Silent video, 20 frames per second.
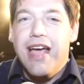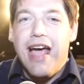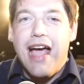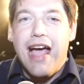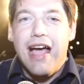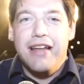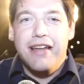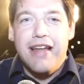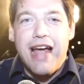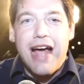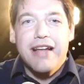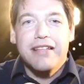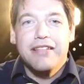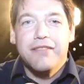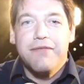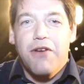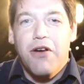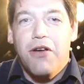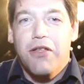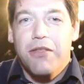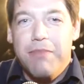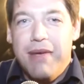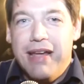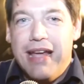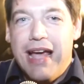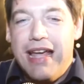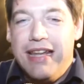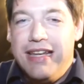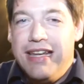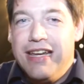And as for the
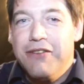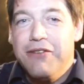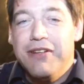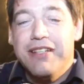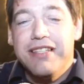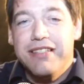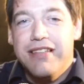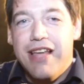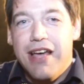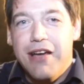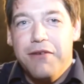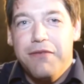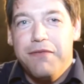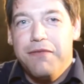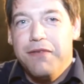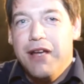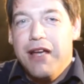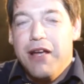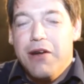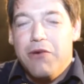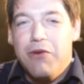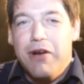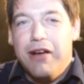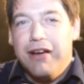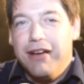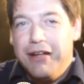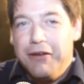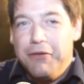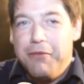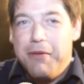Big Idea itself,
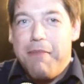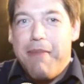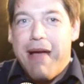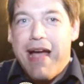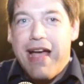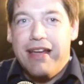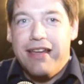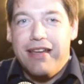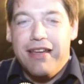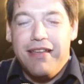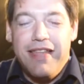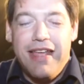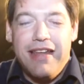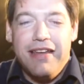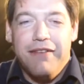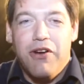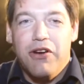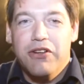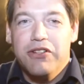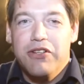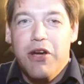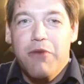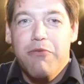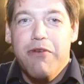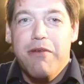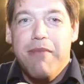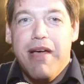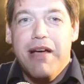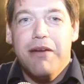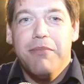well, it'll be back at the end of
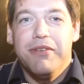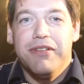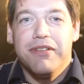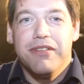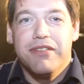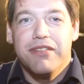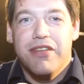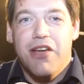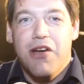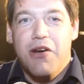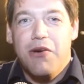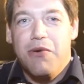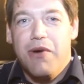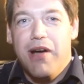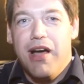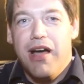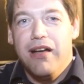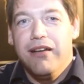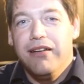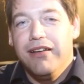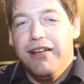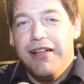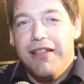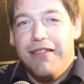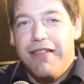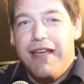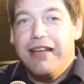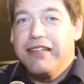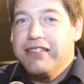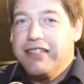October in Melbourne. So
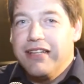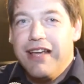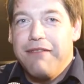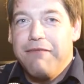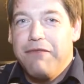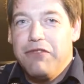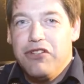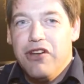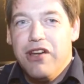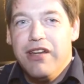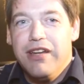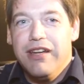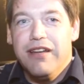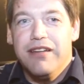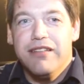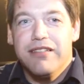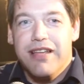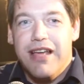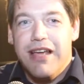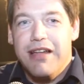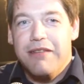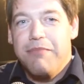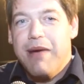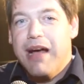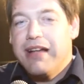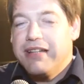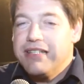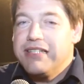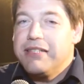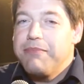thanks again for joining us, and
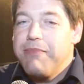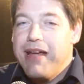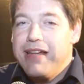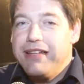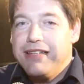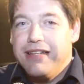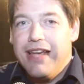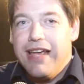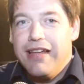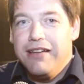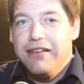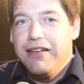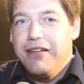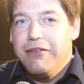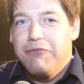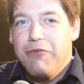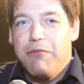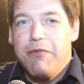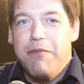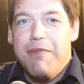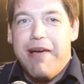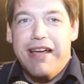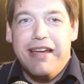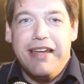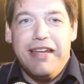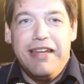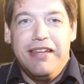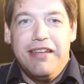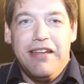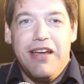participate again when we're
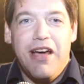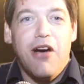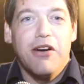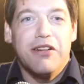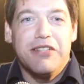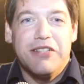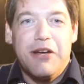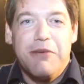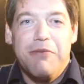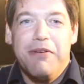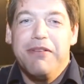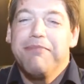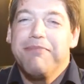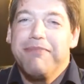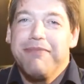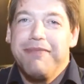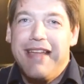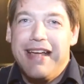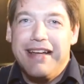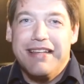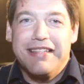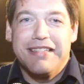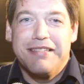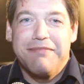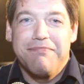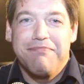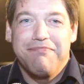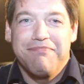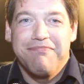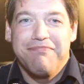back in October. Thanks.